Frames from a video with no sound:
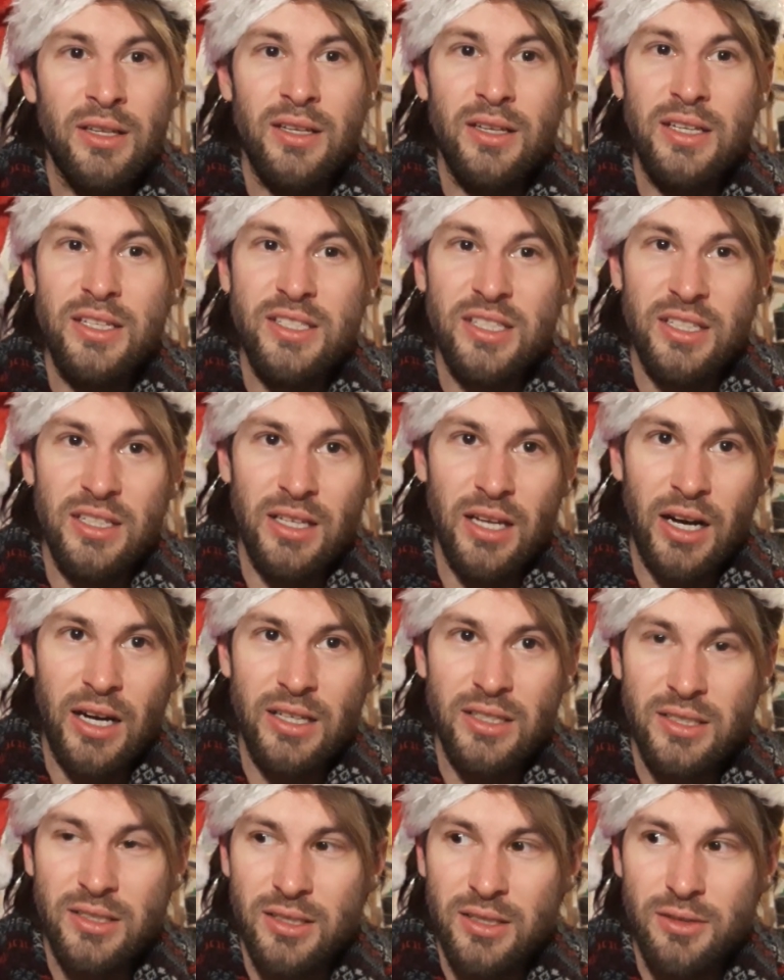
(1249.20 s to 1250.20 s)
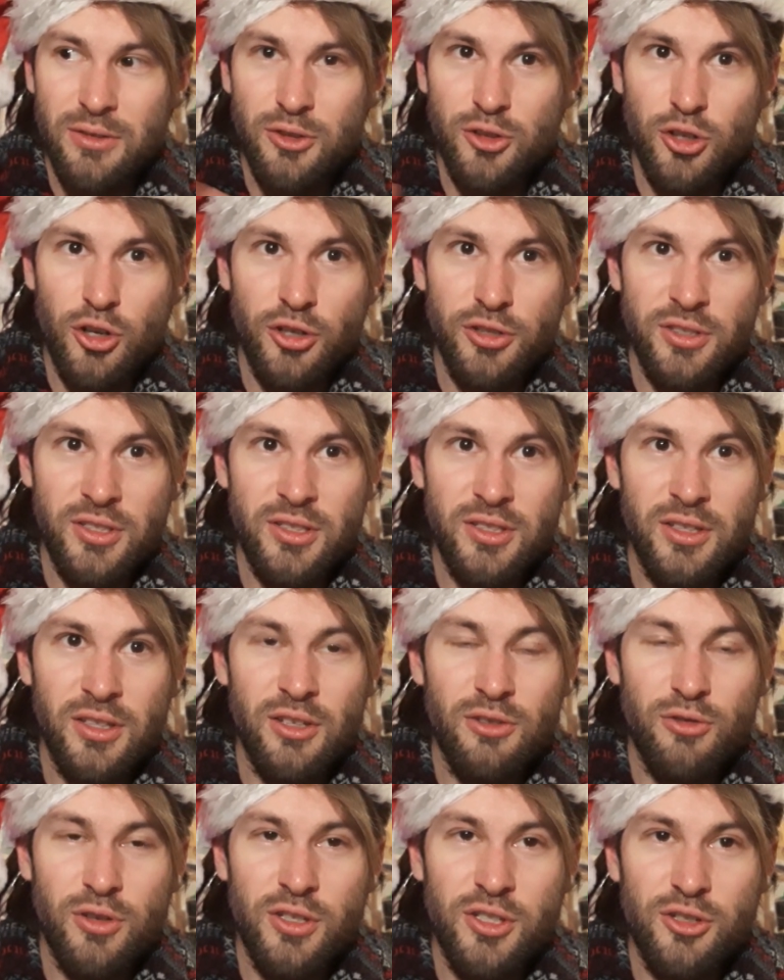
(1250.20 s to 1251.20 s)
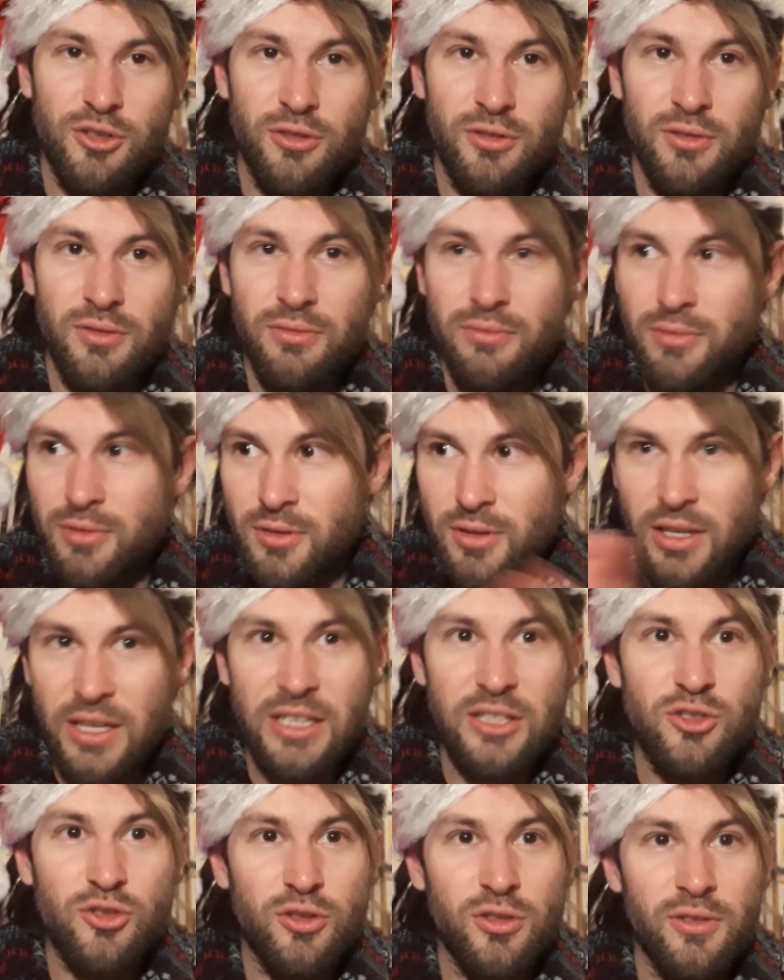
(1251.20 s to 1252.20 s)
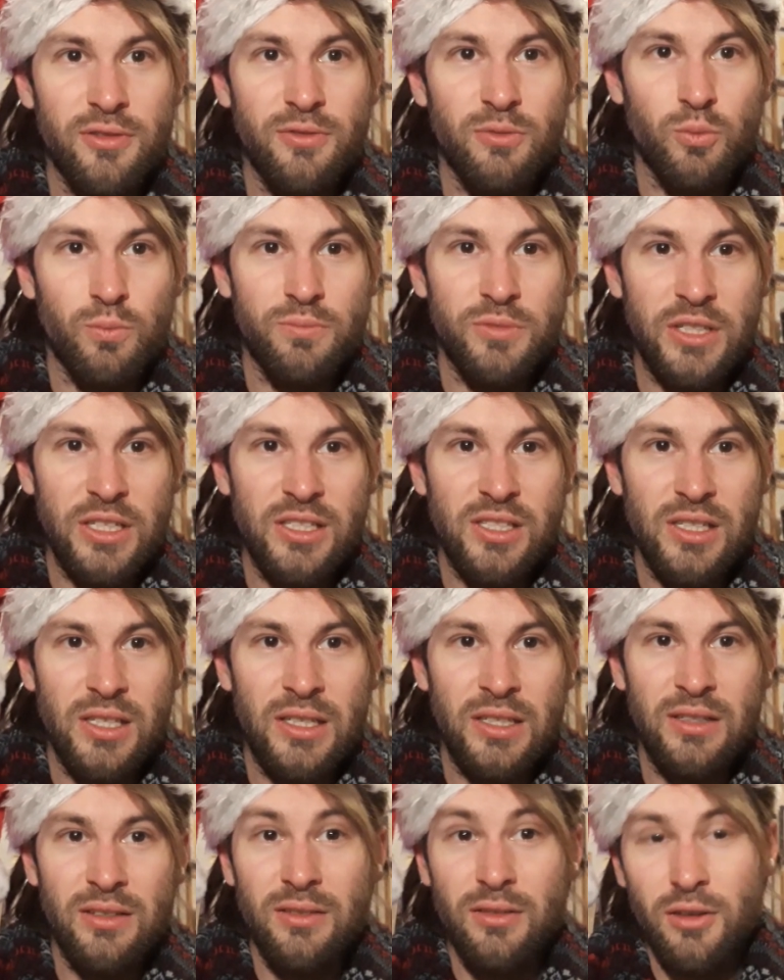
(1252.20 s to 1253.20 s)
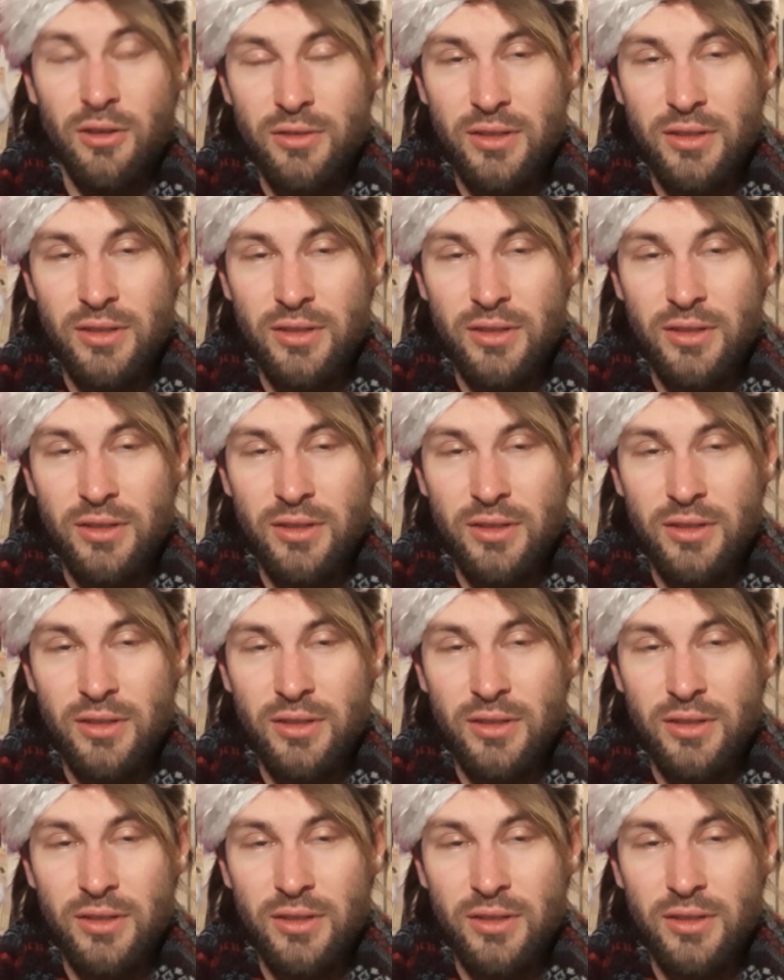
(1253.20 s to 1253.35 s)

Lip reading: Is it nice that it nods to the original, the history of Disney?